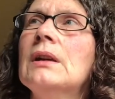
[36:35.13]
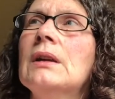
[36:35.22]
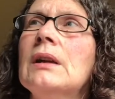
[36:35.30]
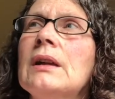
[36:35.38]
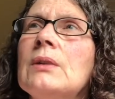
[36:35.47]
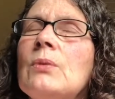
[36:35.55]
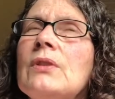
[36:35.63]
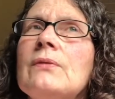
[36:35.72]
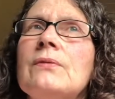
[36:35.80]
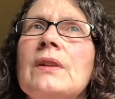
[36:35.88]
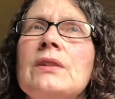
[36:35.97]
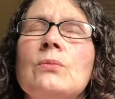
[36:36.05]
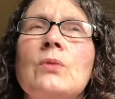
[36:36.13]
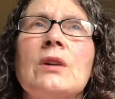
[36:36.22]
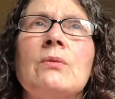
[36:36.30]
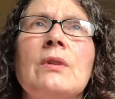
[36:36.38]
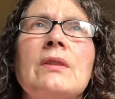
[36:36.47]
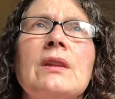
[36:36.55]
And it wasn't fun to work
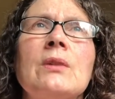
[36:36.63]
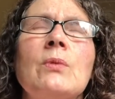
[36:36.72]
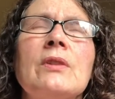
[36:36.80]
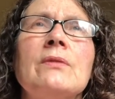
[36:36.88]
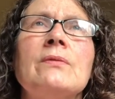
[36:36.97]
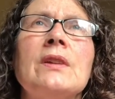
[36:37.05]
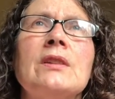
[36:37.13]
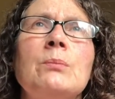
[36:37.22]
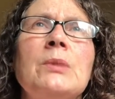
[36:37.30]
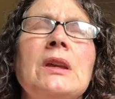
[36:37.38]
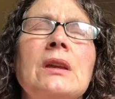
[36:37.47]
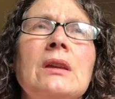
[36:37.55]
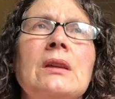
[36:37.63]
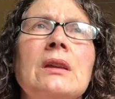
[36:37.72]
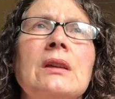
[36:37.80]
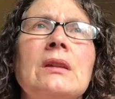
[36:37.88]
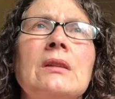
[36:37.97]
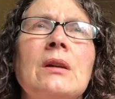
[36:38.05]
with, and it wasn't fun to be
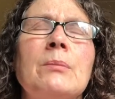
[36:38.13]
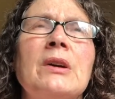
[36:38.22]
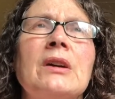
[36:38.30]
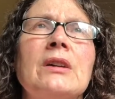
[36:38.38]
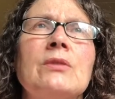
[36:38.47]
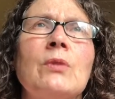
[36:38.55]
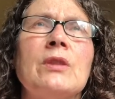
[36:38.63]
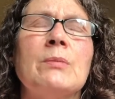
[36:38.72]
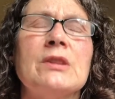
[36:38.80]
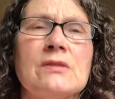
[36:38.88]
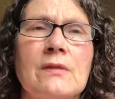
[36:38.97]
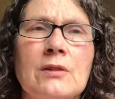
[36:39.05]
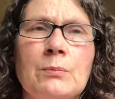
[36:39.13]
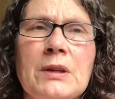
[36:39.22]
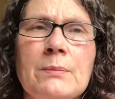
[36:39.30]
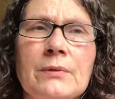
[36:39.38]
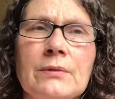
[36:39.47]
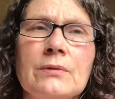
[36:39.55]
in a barn with a bunch of other
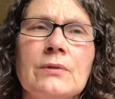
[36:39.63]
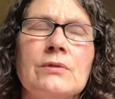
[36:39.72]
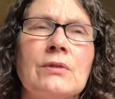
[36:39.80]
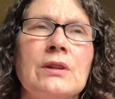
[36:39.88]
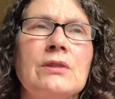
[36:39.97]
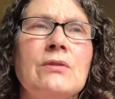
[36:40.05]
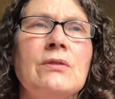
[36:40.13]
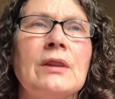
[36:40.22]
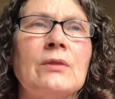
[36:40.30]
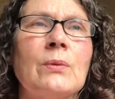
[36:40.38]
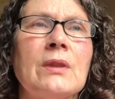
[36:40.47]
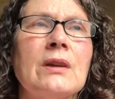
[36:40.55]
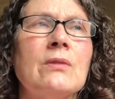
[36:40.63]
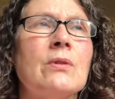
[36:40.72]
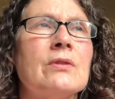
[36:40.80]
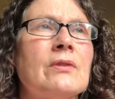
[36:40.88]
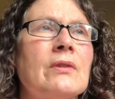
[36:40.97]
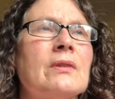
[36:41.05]
people who are trying to do things with their horses.